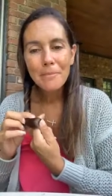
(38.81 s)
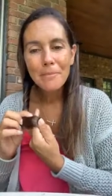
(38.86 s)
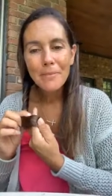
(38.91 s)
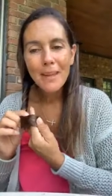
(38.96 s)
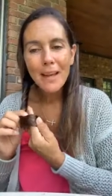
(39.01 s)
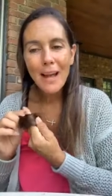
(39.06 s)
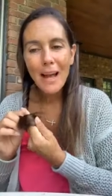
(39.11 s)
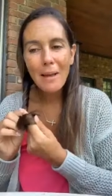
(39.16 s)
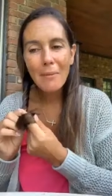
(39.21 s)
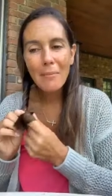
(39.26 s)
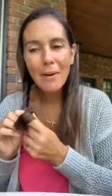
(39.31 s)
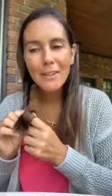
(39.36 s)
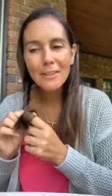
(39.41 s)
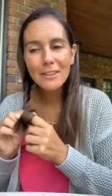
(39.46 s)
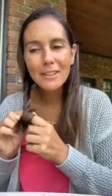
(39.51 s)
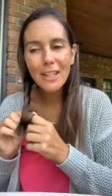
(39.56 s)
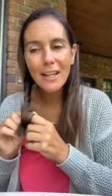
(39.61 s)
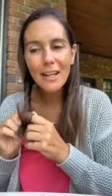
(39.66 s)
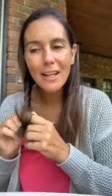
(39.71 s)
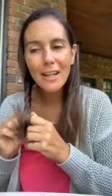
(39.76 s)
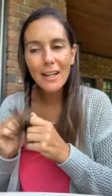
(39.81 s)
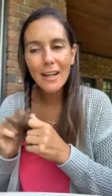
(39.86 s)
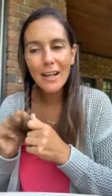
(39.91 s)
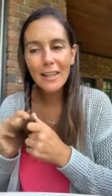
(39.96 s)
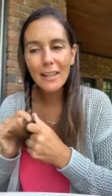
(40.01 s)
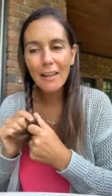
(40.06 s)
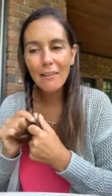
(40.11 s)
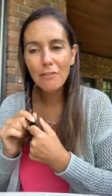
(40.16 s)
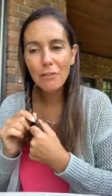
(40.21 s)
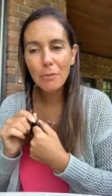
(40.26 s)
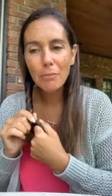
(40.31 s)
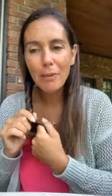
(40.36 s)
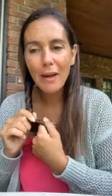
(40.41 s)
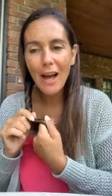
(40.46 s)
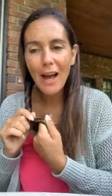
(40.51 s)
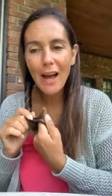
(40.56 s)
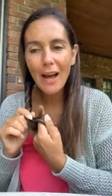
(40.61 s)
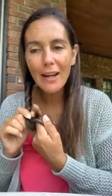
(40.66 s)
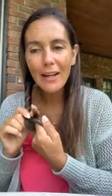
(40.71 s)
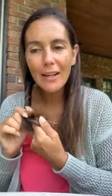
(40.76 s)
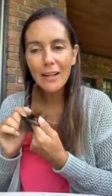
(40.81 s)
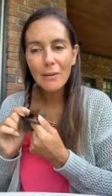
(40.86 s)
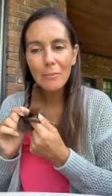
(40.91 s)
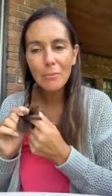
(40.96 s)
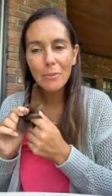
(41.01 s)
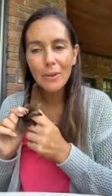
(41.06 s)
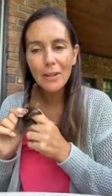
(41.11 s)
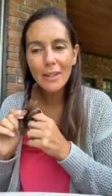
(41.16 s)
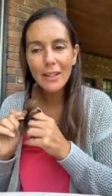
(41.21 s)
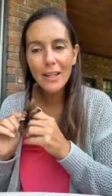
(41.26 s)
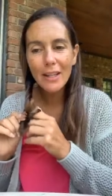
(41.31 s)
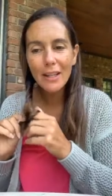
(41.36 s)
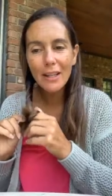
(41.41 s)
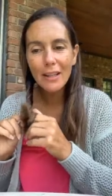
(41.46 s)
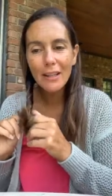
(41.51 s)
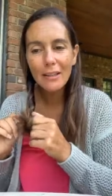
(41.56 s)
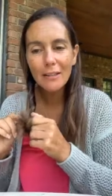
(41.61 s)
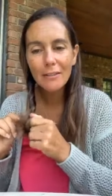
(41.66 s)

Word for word: Hi, Marsha. I love you back. Good morning.